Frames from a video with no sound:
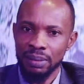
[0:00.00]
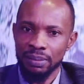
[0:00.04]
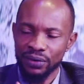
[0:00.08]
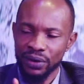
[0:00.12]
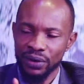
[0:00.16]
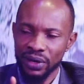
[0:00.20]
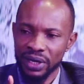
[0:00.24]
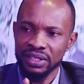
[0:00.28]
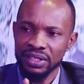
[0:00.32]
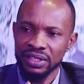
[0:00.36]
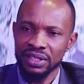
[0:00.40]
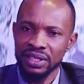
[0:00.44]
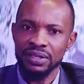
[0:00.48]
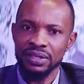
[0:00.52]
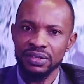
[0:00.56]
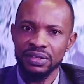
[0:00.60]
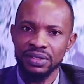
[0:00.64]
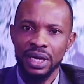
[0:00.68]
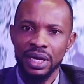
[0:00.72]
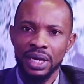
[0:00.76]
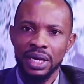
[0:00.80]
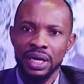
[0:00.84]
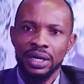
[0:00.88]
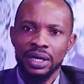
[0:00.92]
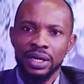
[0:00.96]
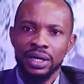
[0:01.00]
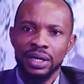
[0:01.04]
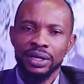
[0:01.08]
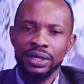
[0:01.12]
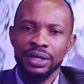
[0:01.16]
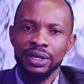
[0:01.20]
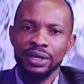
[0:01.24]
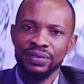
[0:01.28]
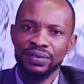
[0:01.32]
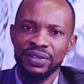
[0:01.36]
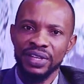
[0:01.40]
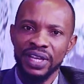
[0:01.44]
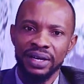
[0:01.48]
For instance,
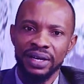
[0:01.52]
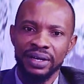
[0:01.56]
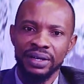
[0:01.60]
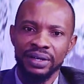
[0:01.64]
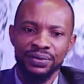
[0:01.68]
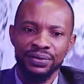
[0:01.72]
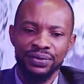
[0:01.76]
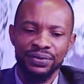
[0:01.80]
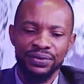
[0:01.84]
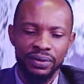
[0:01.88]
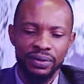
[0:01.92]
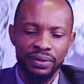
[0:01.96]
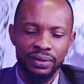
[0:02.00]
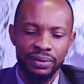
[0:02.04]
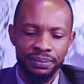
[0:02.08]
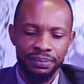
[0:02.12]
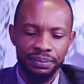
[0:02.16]
if there is